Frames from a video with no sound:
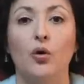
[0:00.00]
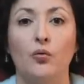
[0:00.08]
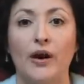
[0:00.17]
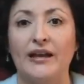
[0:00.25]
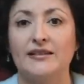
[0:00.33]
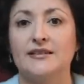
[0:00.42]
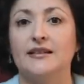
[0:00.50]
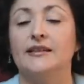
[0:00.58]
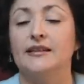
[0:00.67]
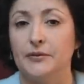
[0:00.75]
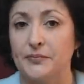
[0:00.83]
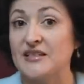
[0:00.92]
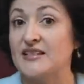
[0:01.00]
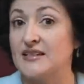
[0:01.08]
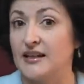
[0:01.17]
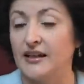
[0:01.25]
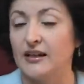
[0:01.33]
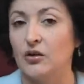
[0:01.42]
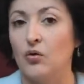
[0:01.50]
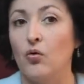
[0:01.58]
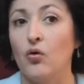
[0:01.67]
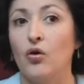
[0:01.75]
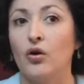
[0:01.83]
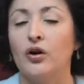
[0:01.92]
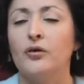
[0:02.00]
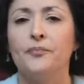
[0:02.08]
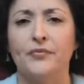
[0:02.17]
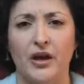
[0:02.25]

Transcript: waxy lipstick or